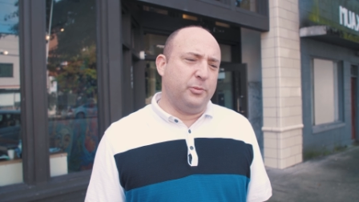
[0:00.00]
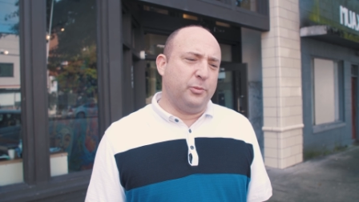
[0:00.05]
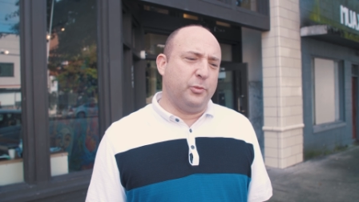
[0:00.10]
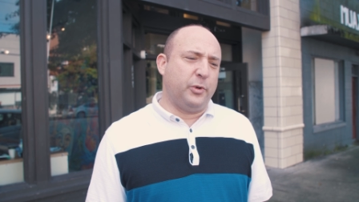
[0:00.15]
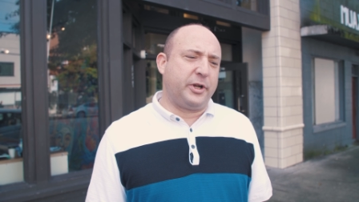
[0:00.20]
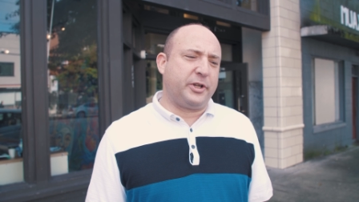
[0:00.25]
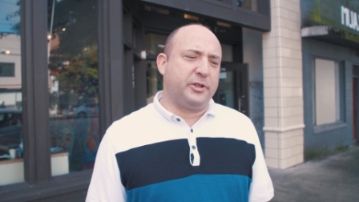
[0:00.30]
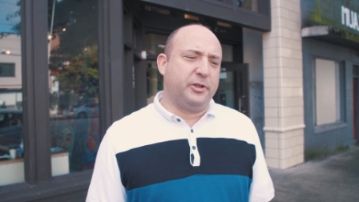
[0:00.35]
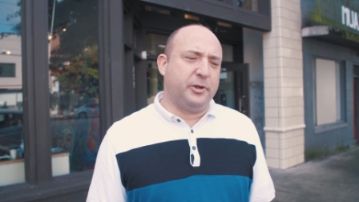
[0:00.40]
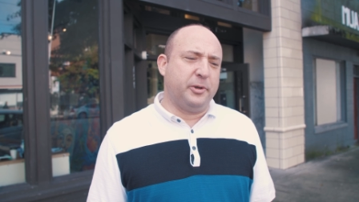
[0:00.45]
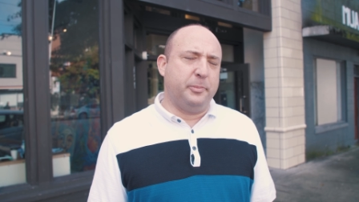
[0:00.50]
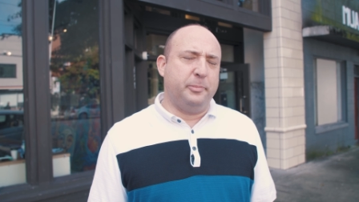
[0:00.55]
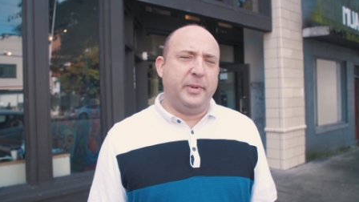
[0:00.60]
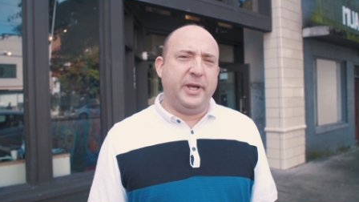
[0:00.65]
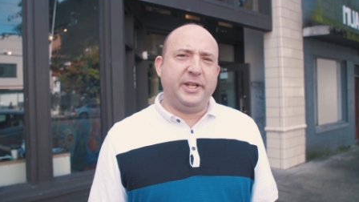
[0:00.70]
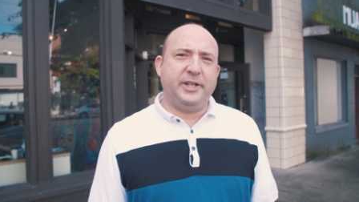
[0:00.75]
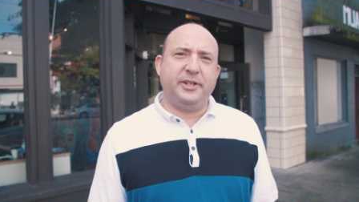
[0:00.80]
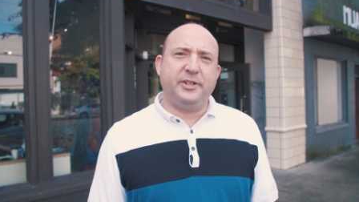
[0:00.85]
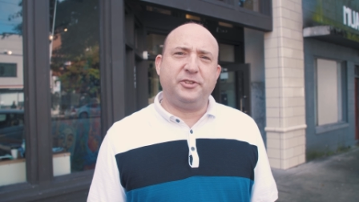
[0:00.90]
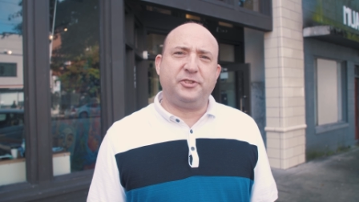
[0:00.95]
regular
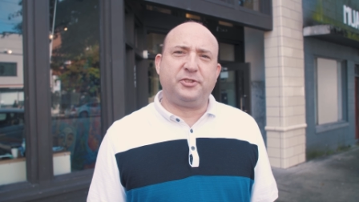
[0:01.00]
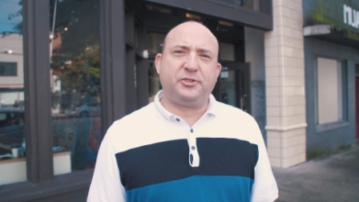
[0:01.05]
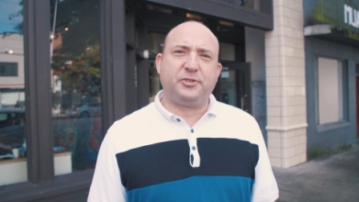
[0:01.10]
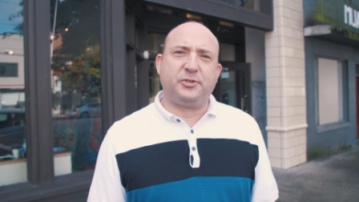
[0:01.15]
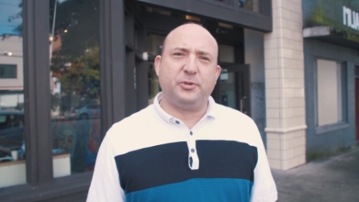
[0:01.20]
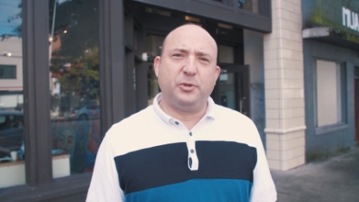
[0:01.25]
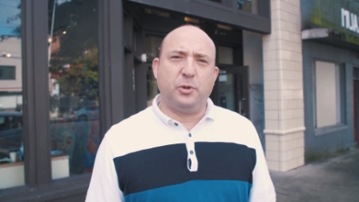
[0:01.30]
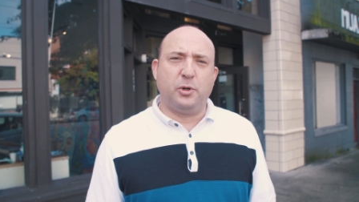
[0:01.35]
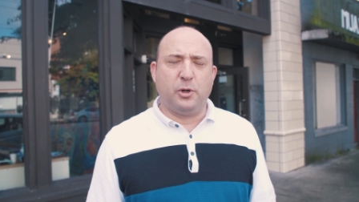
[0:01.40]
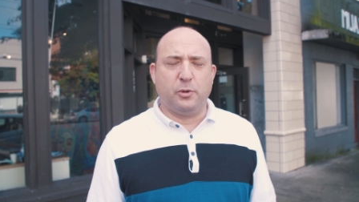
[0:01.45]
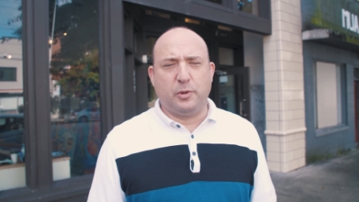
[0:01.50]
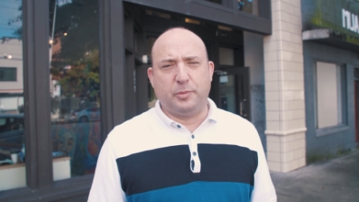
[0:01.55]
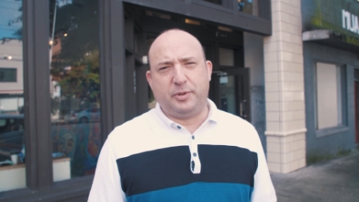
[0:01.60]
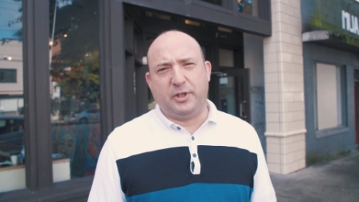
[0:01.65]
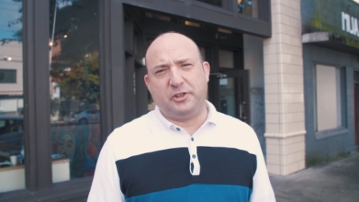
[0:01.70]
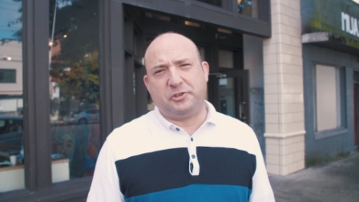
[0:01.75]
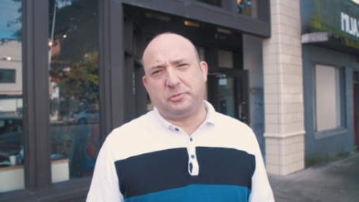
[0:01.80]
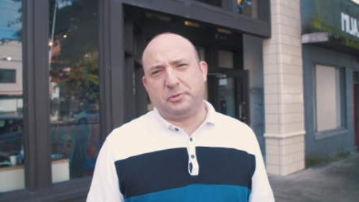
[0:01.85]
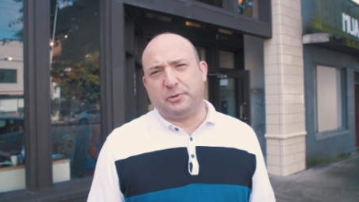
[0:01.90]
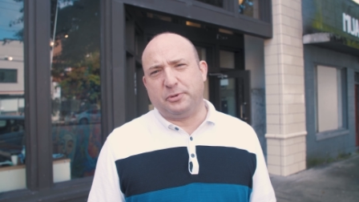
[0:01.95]
maintenance or
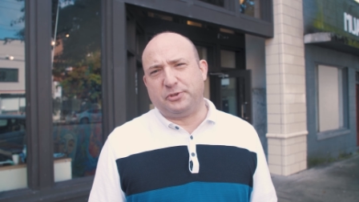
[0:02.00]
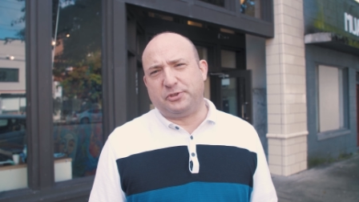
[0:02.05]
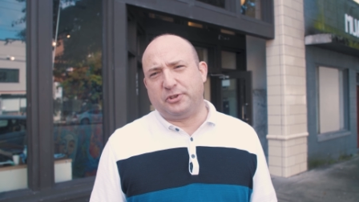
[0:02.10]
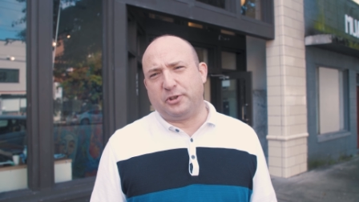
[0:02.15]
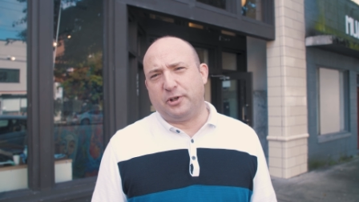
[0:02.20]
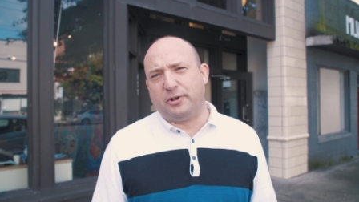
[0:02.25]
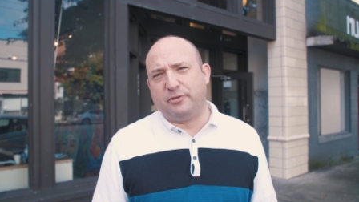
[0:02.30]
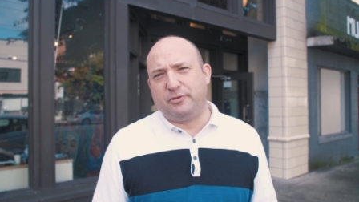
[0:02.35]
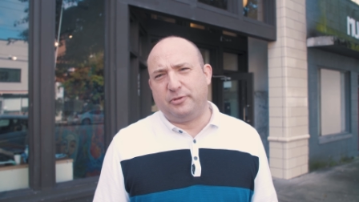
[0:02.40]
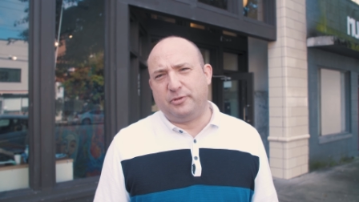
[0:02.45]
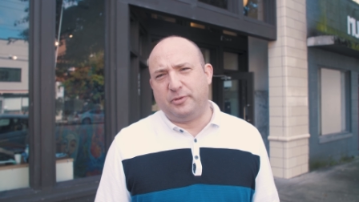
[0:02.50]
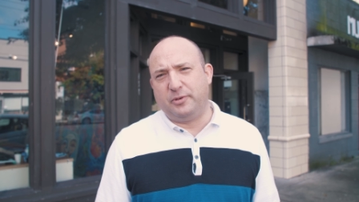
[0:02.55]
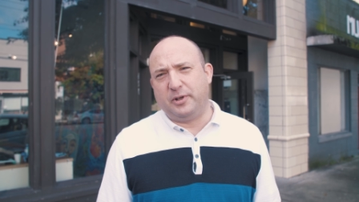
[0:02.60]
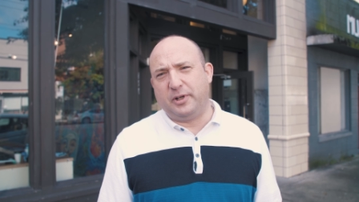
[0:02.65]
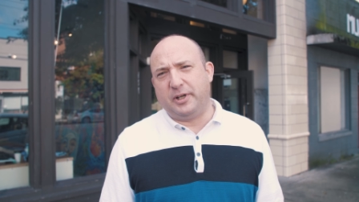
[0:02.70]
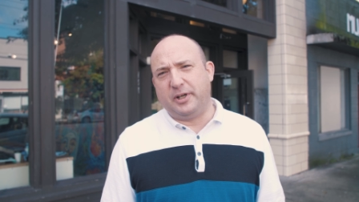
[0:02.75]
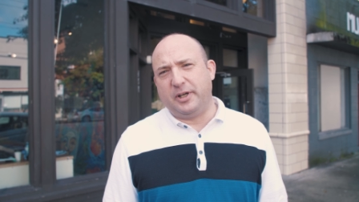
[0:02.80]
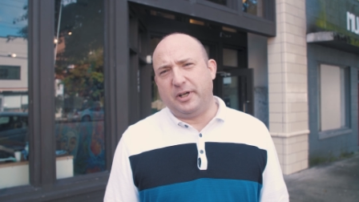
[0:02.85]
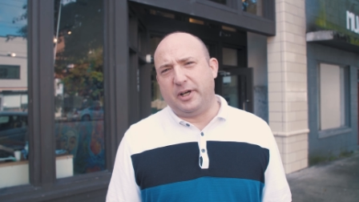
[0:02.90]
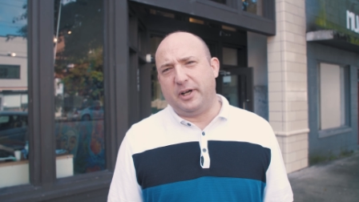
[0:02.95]
replacement reserve
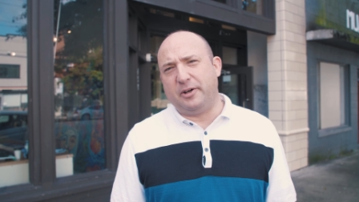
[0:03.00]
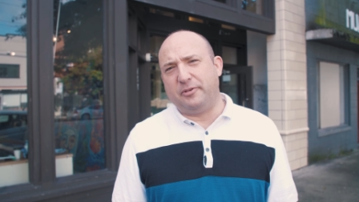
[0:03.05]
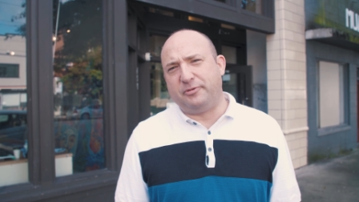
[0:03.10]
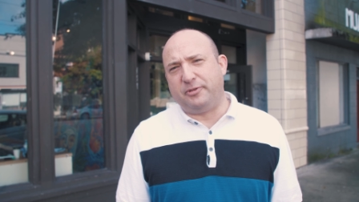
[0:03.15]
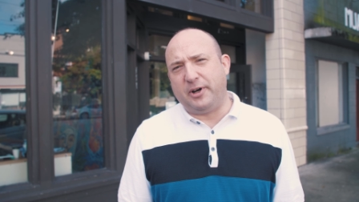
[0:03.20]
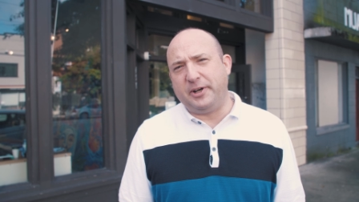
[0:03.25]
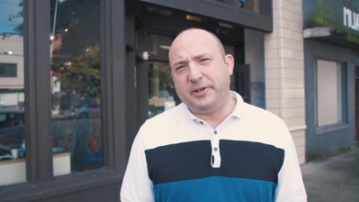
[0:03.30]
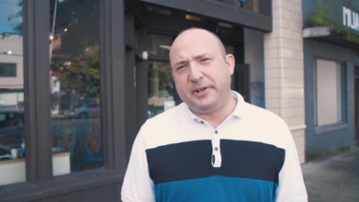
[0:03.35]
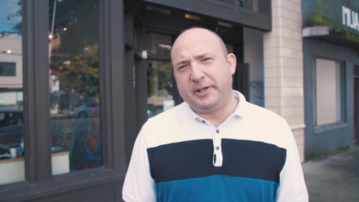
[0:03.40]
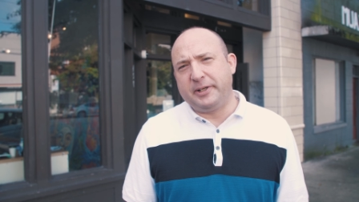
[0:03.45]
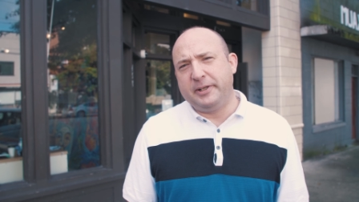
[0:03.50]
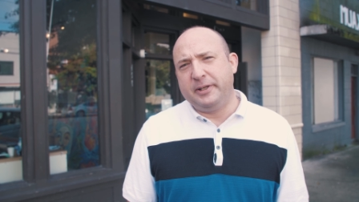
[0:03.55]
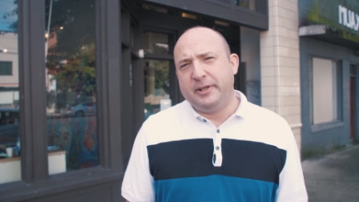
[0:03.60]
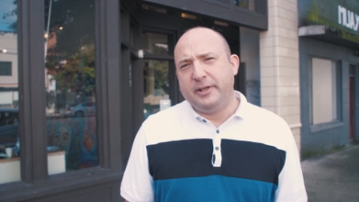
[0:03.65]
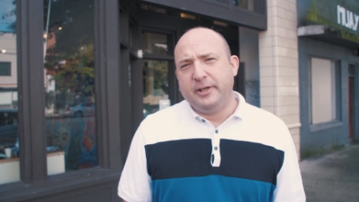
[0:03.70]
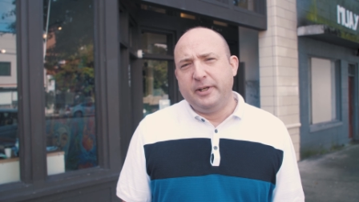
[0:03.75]
uh, funding.